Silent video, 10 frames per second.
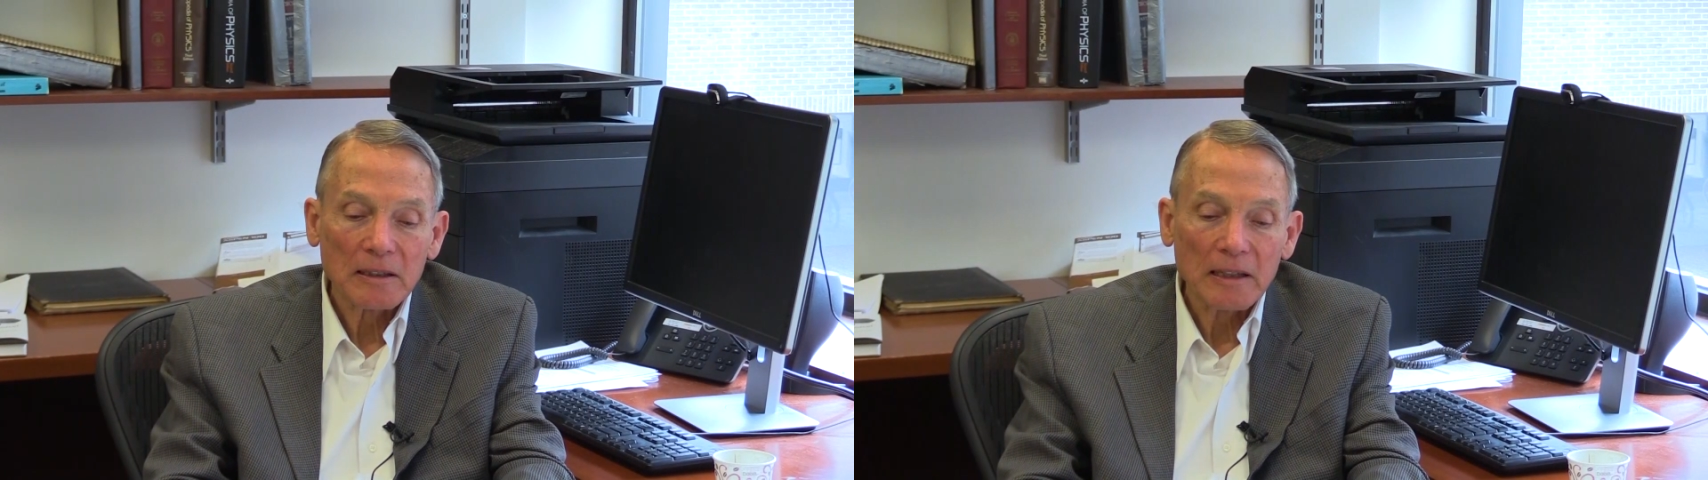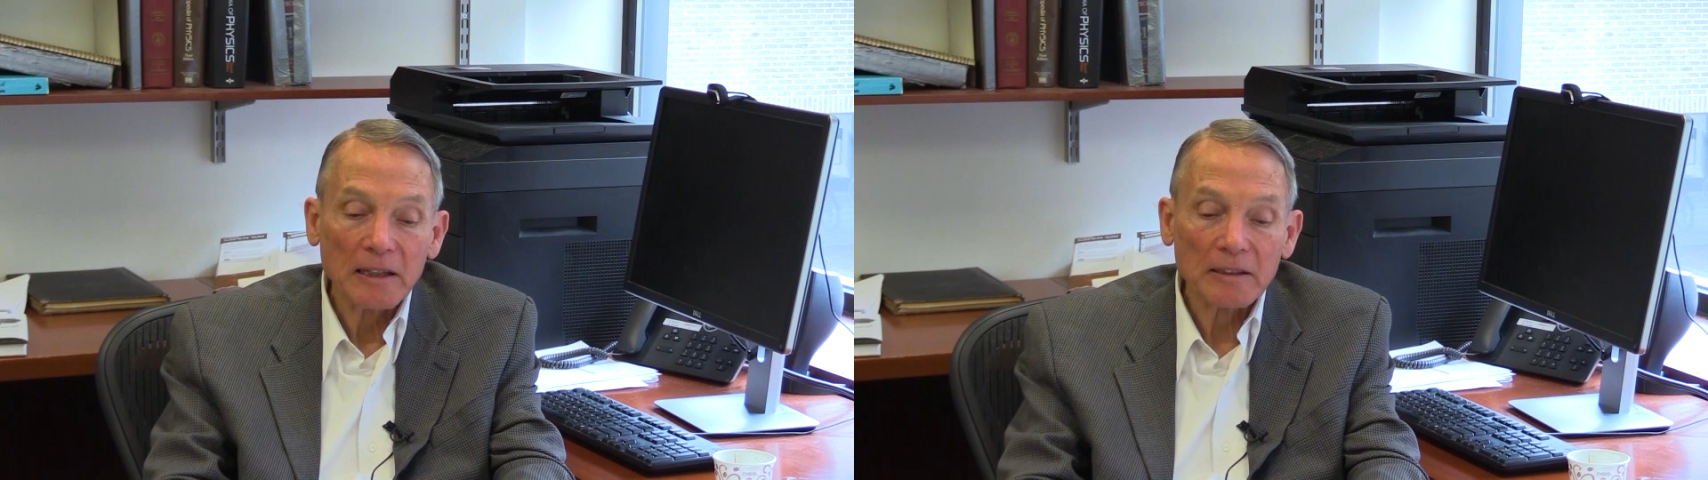
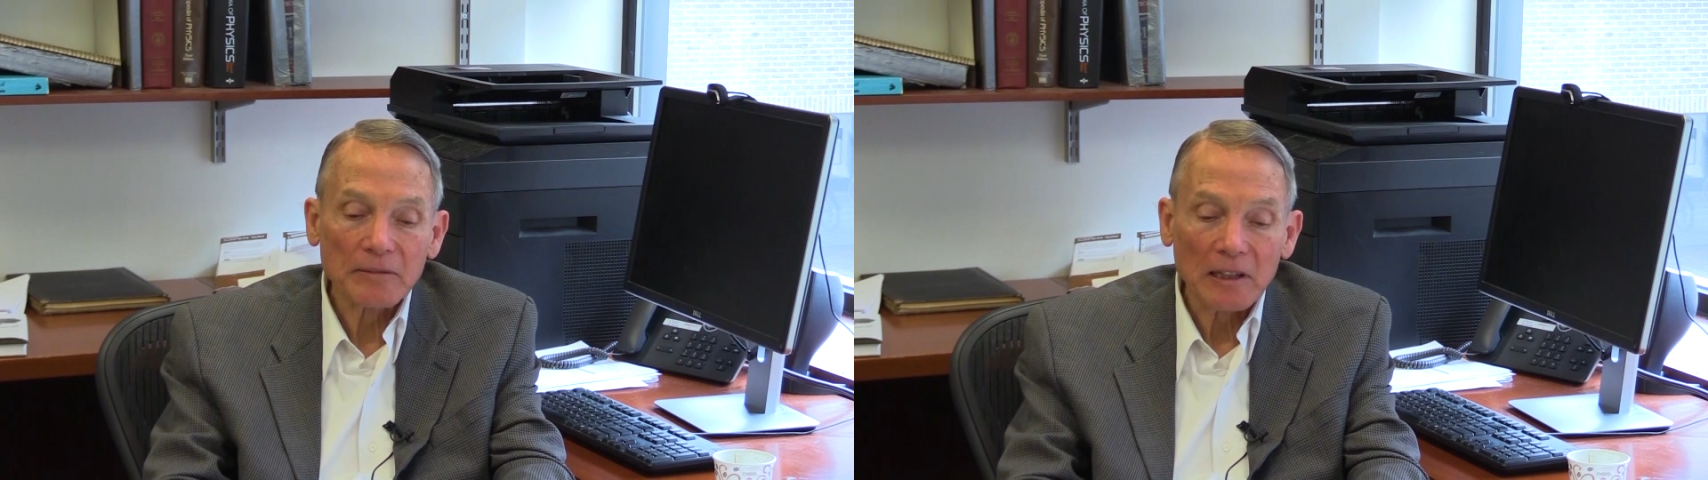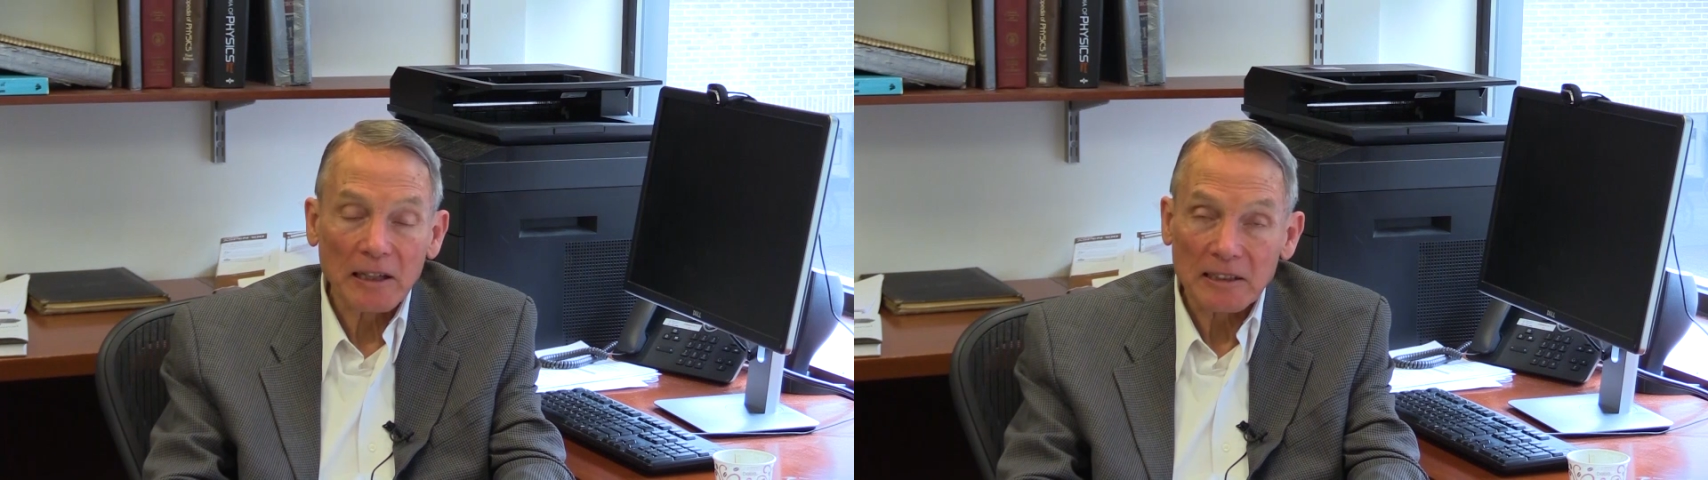end
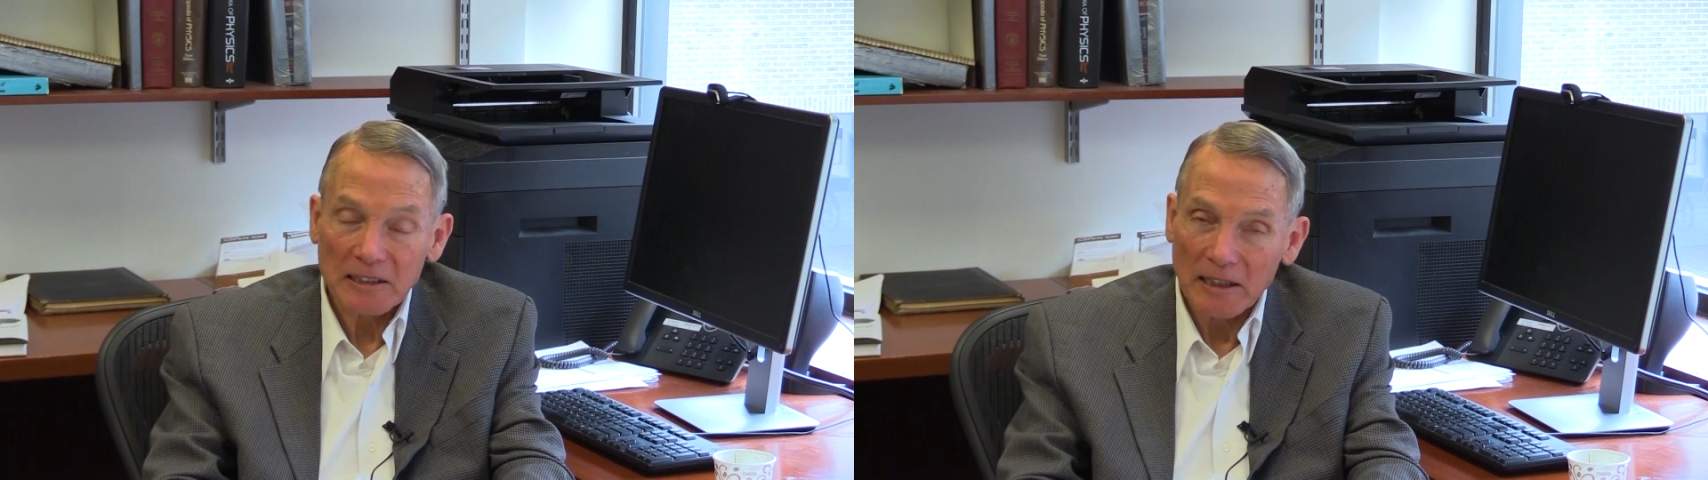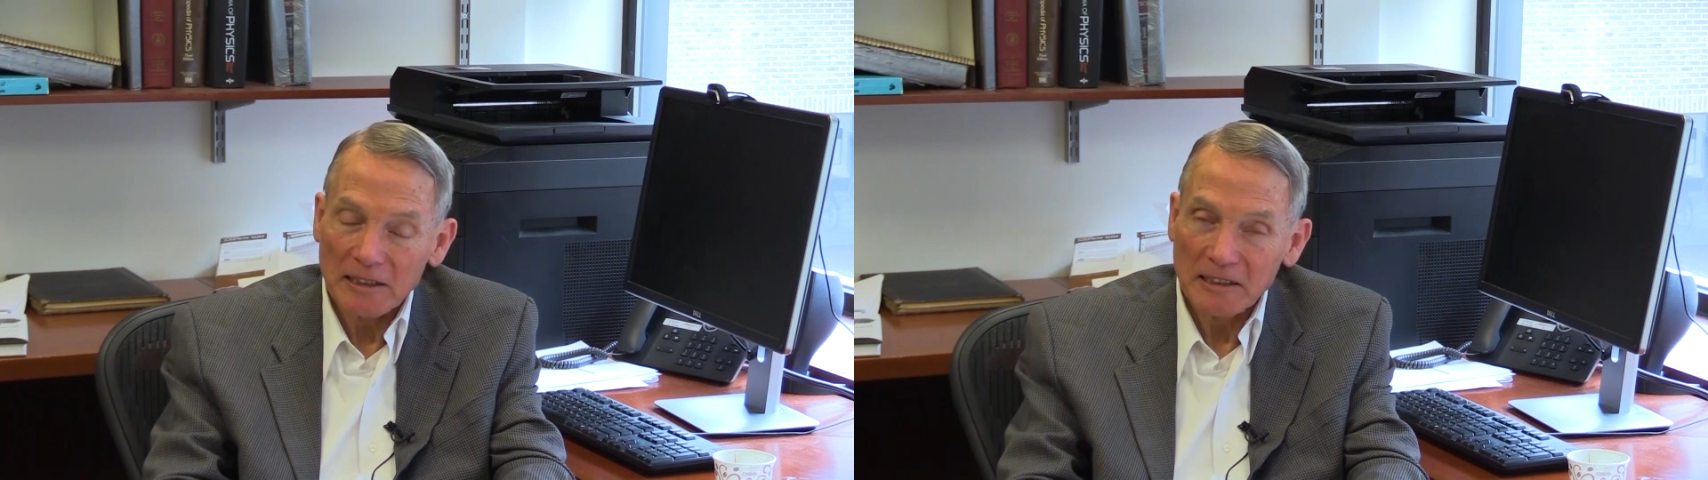of the
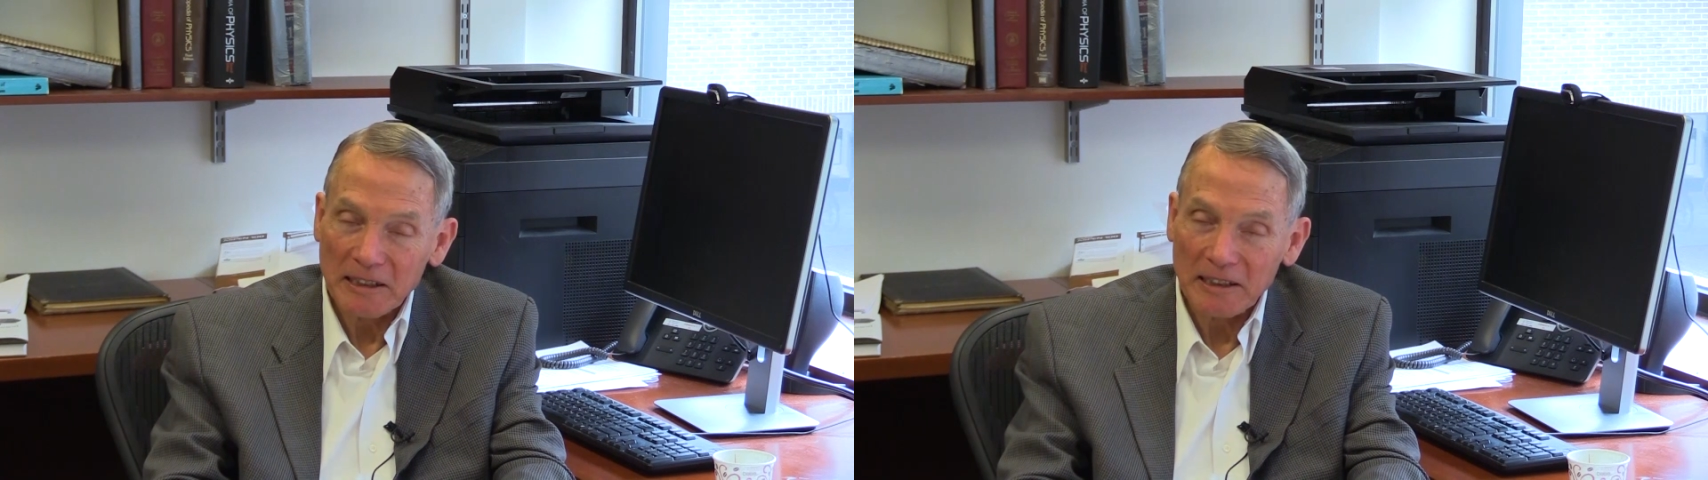last ice